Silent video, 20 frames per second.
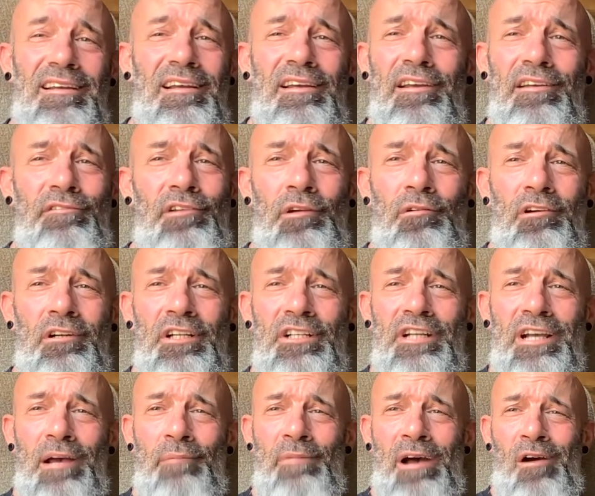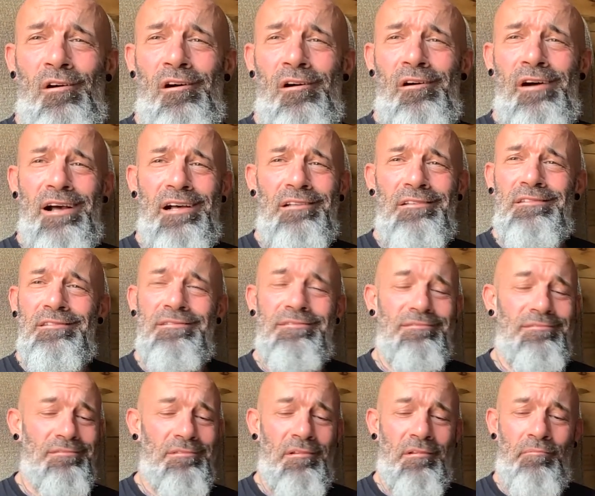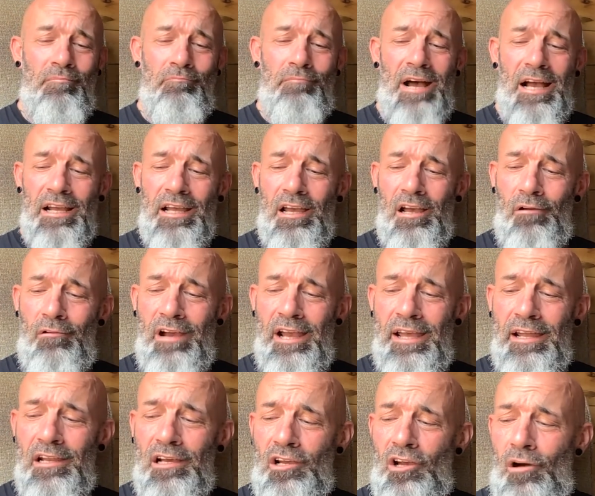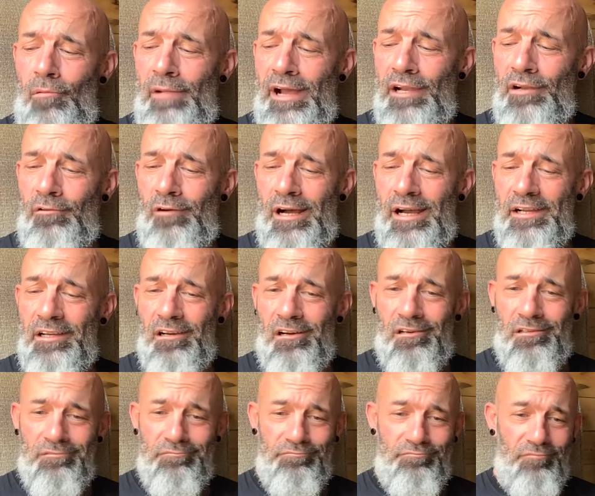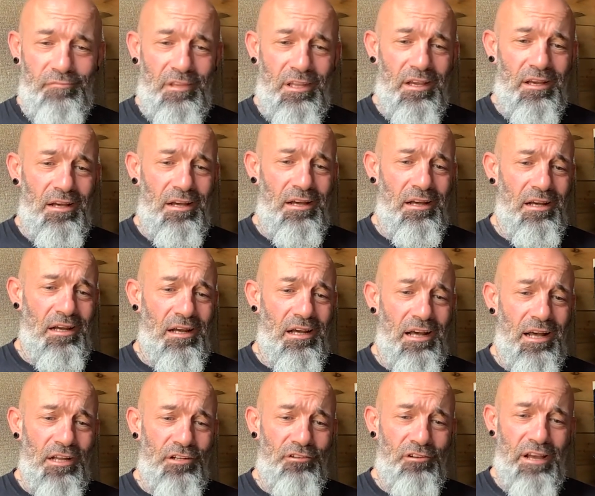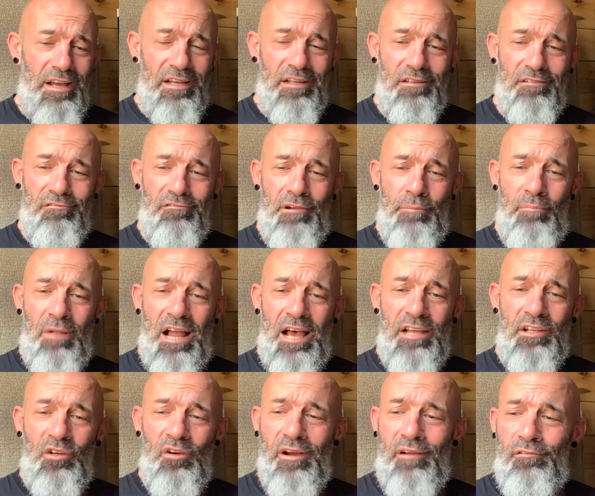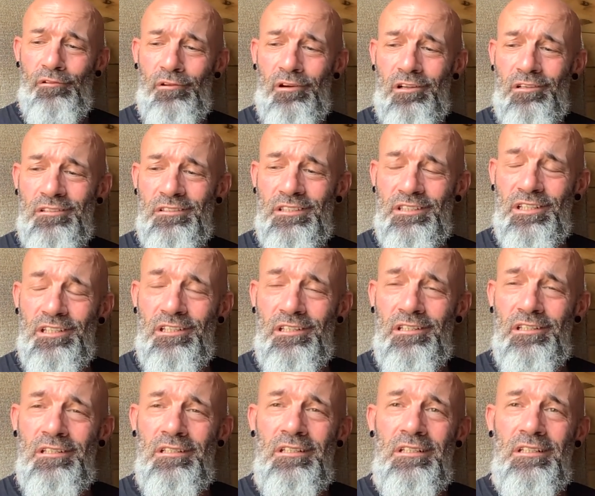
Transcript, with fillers: if you want to chat about what else, bang it away in a comment. Why not? Uh, I try and reply to everyone. So